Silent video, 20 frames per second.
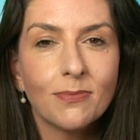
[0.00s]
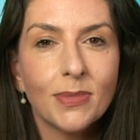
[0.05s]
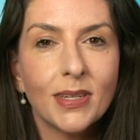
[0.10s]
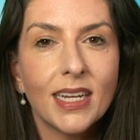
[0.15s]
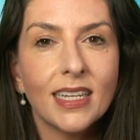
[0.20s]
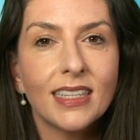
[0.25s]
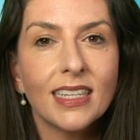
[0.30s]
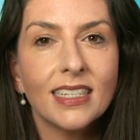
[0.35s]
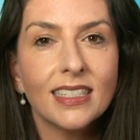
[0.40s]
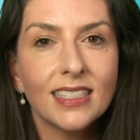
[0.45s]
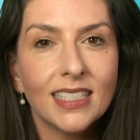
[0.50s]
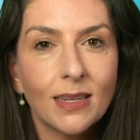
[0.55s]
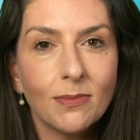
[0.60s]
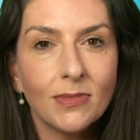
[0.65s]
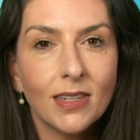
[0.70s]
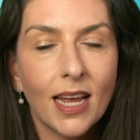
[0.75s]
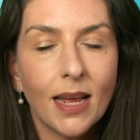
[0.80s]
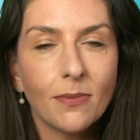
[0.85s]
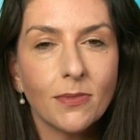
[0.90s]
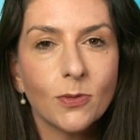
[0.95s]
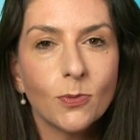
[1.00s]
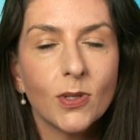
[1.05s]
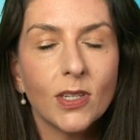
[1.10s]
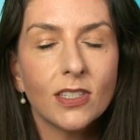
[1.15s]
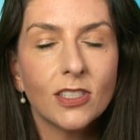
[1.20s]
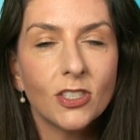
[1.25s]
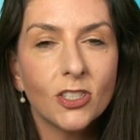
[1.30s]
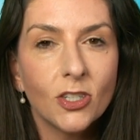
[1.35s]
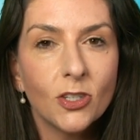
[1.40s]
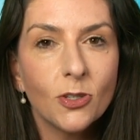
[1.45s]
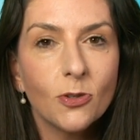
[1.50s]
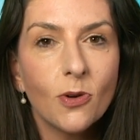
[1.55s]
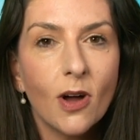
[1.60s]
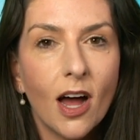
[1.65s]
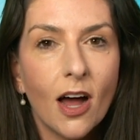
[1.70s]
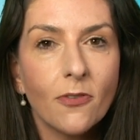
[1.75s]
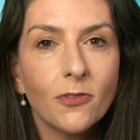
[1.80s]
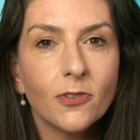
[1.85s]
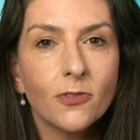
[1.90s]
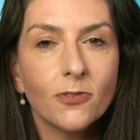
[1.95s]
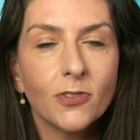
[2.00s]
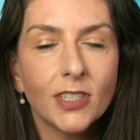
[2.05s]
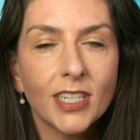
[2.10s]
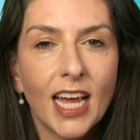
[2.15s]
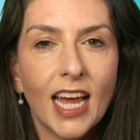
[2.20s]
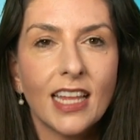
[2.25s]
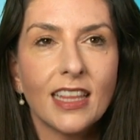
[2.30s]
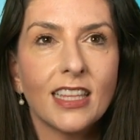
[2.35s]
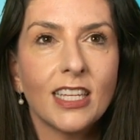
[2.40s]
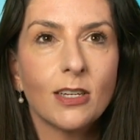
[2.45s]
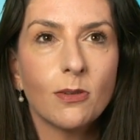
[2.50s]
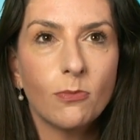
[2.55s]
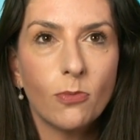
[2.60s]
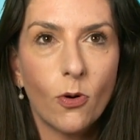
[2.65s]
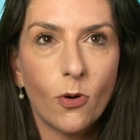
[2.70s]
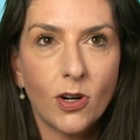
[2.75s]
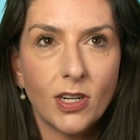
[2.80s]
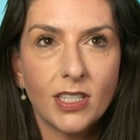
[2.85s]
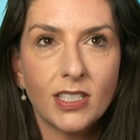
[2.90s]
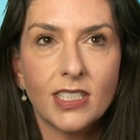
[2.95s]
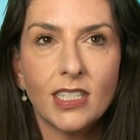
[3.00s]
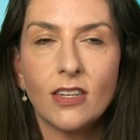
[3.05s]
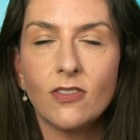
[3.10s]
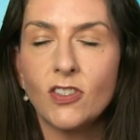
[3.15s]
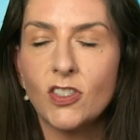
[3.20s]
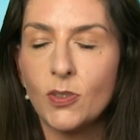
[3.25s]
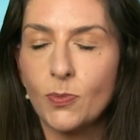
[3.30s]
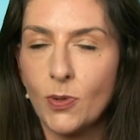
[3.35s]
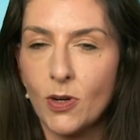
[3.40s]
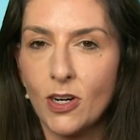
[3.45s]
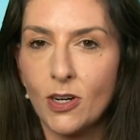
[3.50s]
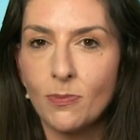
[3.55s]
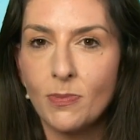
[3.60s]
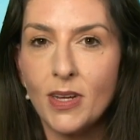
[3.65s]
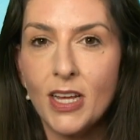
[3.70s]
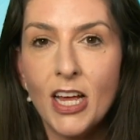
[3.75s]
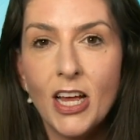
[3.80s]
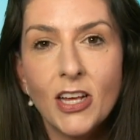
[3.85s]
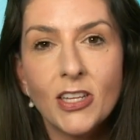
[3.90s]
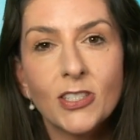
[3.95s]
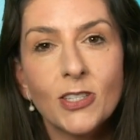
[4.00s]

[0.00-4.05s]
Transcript: but I think sometimes we too often forget the importance of sperm.